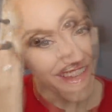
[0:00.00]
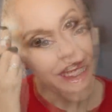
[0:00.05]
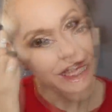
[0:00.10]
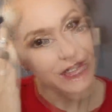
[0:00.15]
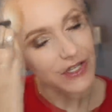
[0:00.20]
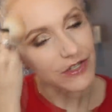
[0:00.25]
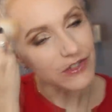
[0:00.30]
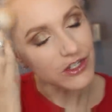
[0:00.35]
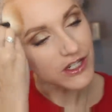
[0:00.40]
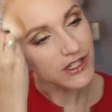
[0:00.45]

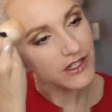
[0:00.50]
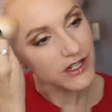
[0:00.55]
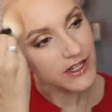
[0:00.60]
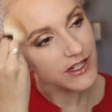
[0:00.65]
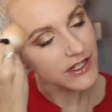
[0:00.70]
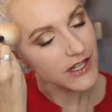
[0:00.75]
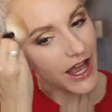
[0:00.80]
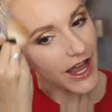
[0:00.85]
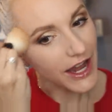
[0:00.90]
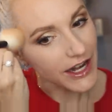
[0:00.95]
So just a
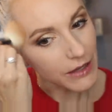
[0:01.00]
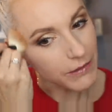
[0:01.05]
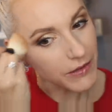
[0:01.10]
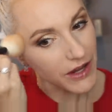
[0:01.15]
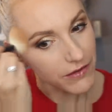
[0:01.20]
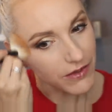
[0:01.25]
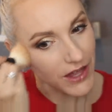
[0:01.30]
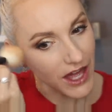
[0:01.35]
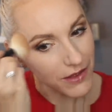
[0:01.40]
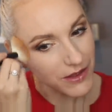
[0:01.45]
tiny
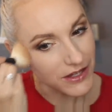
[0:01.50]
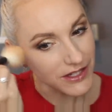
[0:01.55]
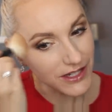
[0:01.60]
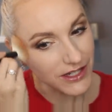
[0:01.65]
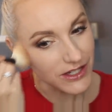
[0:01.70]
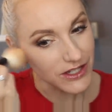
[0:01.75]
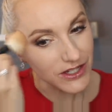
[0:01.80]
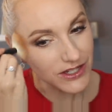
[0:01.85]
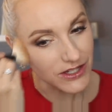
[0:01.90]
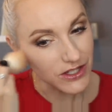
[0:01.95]
bit of that. This
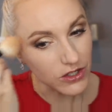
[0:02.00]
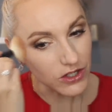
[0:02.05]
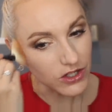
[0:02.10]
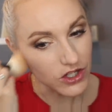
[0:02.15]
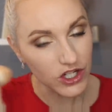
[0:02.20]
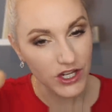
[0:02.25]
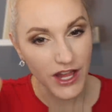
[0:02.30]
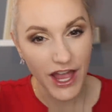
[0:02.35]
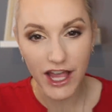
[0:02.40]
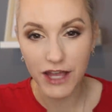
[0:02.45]
is
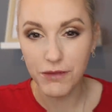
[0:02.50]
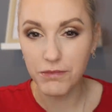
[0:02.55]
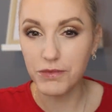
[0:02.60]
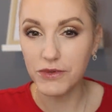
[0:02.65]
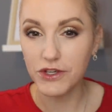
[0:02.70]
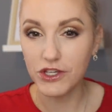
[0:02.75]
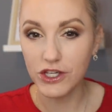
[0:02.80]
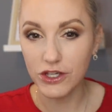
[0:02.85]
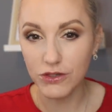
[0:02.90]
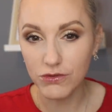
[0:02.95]
such a
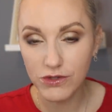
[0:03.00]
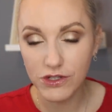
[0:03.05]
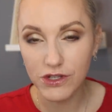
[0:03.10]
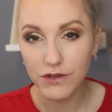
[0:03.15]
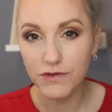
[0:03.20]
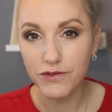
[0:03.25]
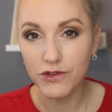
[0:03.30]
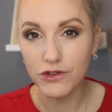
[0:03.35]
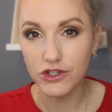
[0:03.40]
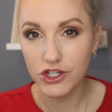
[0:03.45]

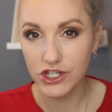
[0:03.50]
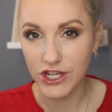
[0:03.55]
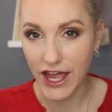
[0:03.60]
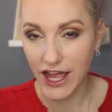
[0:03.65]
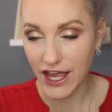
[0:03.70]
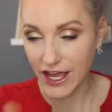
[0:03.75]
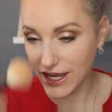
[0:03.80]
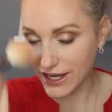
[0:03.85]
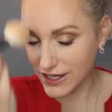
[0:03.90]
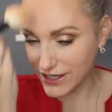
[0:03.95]
beautiful
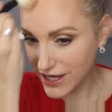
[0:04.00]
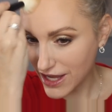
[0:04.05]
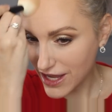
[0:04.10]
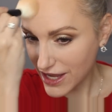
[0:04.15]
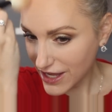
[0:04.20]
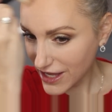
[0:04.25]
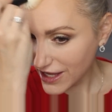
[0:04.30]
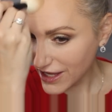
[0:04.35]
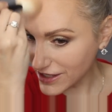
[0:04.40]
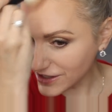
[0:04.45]
shade.
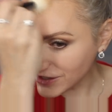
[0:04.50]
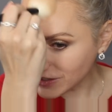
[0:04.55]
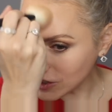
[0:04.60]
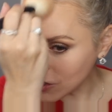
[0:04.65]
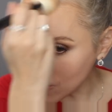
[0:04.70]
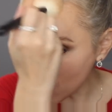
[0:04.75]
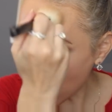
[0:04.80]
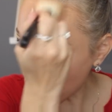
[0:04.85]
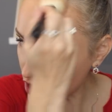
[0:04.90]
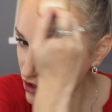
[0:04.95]
It's
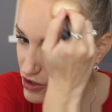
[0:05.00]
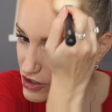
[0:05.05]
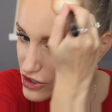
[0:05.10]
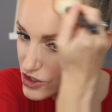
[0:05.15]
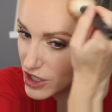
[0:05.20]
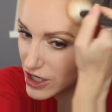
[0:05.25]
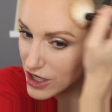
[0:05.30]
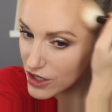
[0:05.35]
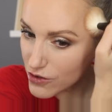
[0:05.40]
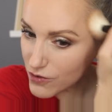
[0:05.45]
not
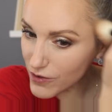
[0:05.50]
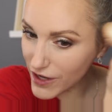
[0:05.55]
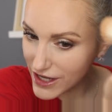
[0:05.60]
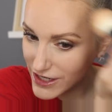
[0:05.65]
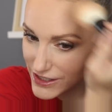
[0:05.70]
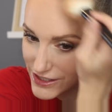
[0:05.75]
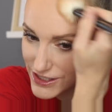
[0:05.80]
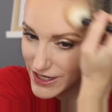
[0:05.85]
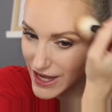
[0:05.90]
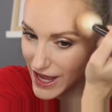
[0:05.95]
too
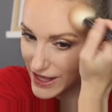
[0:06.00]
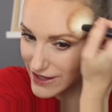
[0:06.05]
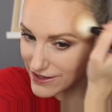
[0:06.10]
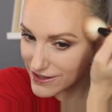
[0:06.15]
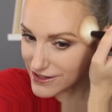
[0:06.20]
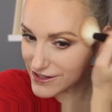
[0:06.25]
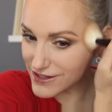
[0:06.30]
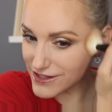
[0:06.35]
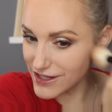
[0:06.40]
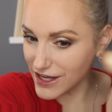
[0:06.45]

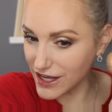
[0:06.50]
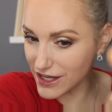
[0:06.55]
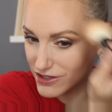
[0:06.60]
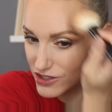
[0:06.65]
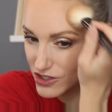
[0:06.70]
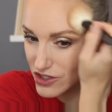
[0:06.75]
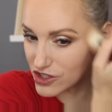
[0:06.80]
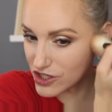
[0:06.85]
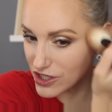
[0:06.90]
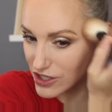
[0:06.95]
intense.
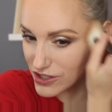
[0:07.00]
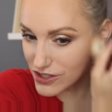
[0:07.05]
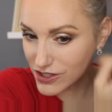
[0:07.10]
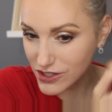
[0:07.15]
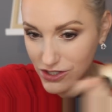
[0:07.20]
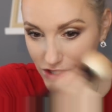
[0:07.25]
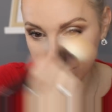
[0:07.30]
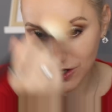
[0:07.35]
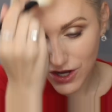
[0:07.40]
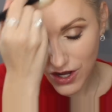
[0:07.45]
It's
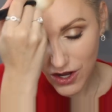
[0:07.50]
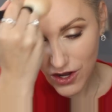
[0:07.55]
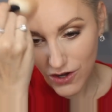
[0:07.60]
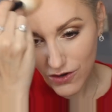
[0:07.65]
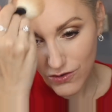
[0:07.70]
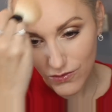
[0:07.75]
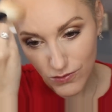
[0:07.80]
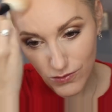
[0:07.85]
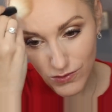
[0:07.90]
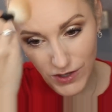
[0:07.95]
just
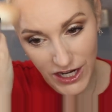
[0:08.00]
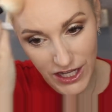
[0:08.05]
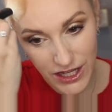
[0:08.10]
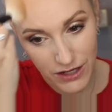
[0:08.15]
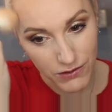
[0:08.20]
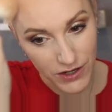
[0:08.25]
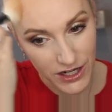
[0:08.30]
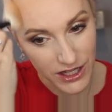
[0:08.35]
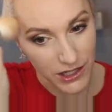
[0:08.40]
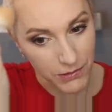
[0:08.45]
really,
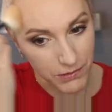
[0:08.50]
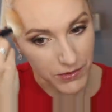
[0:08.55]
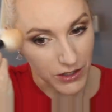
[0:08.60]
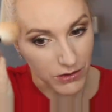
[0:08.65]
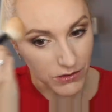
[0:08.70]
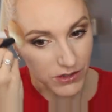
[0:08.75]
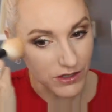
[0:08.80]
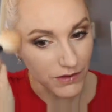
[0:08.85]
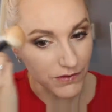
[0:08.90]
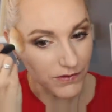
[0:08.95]
really
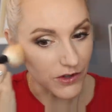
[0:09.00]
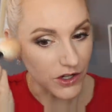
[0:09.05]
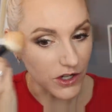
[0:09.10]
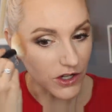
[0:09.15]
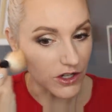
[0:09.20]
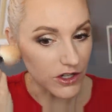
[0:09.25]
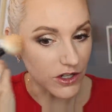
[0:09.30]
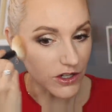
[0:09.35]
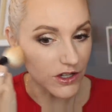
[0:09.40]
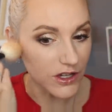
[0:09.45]

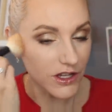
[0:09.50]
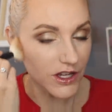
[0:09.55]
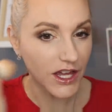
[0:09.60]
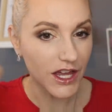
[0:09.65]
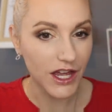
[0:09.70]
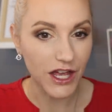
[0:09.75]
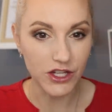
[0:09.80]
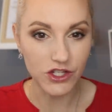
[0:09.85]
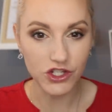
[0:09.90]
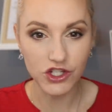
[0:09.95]
beautiful
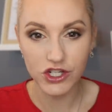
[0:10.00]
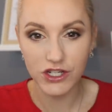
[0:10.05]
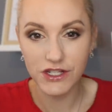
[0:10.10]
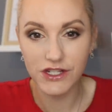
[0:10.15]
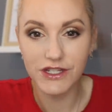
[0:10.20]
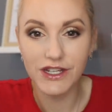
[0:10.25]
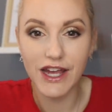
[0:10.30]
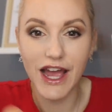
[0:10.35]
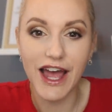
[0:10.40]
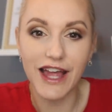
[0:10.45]
and
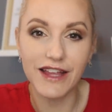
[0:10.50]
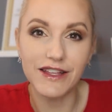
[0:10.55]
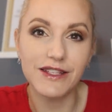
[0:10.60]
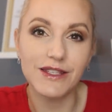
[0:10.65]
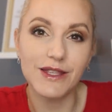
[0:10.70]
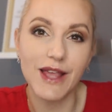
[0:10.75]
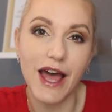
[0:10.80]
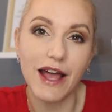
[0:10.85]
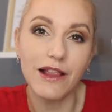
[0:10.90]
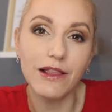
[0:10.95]
just
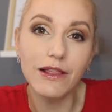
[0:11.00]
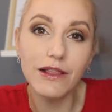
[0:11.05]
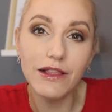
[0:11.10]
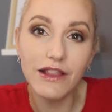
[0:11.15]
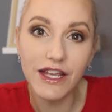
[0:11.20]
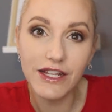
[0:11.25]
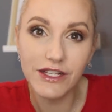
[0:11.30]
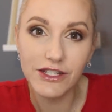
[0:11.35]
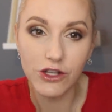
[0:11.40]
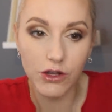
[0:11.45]
adds that
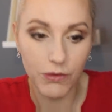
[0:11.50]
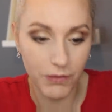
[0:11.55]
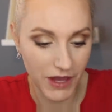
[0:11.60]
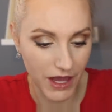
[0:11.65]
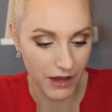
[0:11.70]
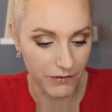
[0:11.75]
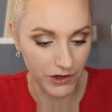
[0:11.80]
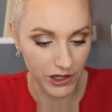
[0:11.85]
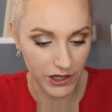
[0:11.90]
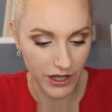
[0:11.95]
little
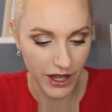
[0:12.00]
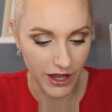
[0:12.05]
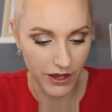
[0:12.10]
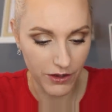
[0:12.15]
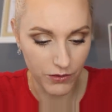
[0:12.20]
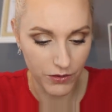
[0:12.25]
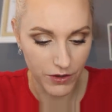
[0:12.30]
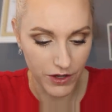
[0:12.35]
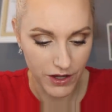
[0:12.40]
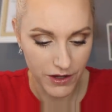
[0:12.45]
bit of
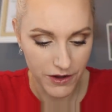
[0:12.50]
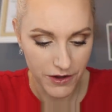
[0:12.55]
glow